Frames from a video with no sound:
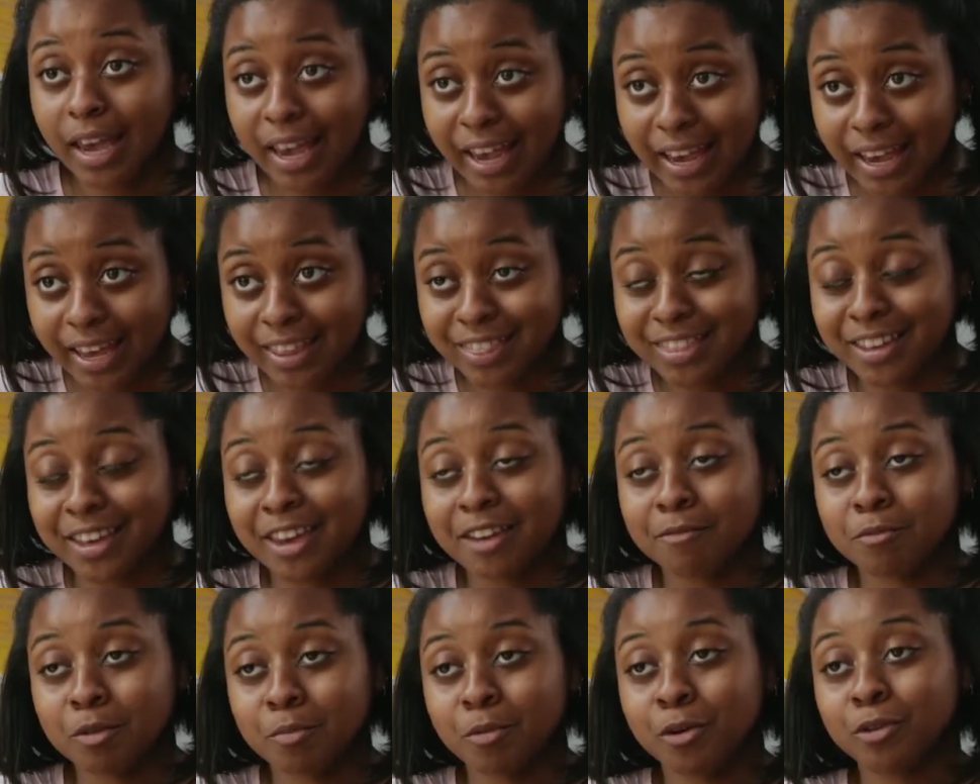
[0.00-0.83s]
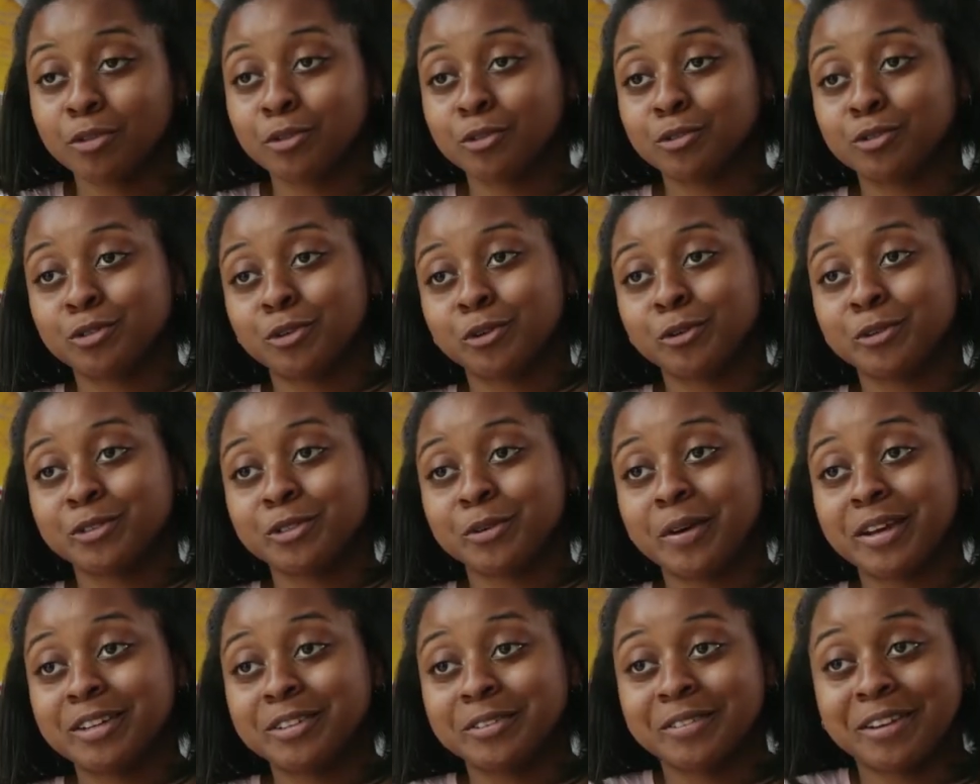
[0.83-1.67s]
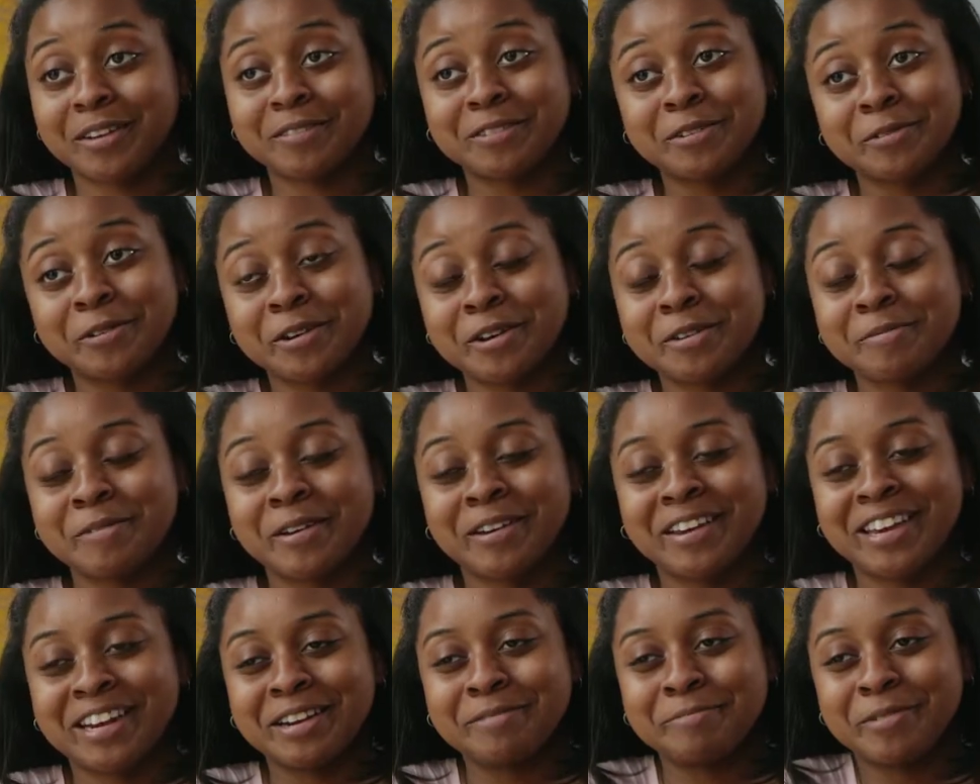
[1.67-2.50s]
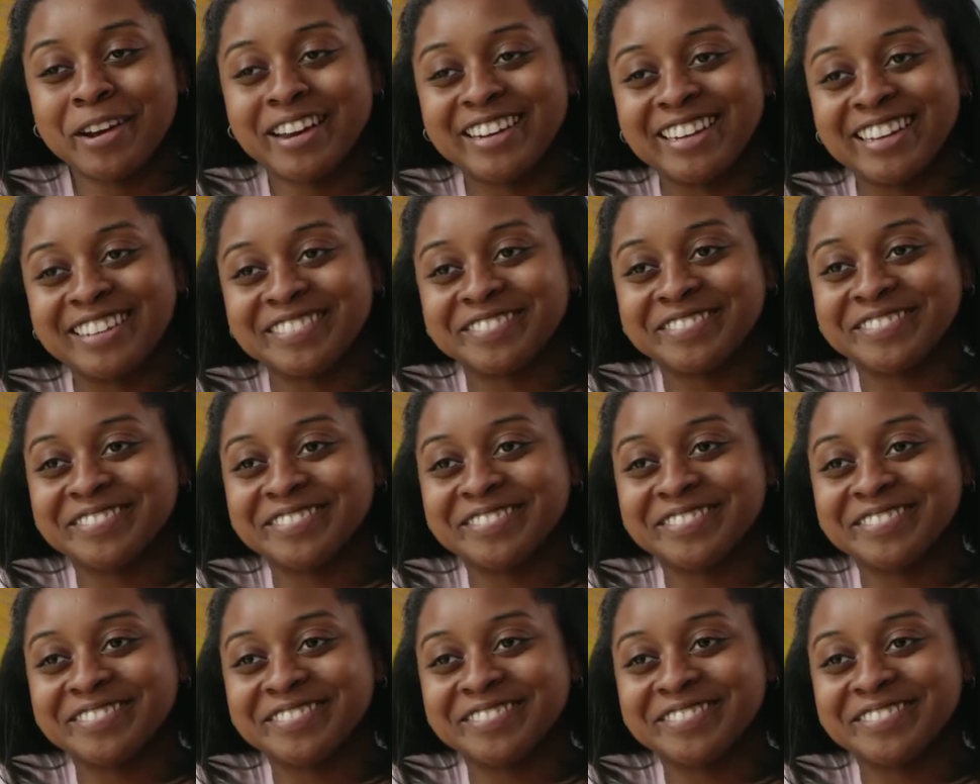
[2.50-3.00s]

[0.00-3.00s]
and they gave me birth control so I don't have to worry about getting pregnant.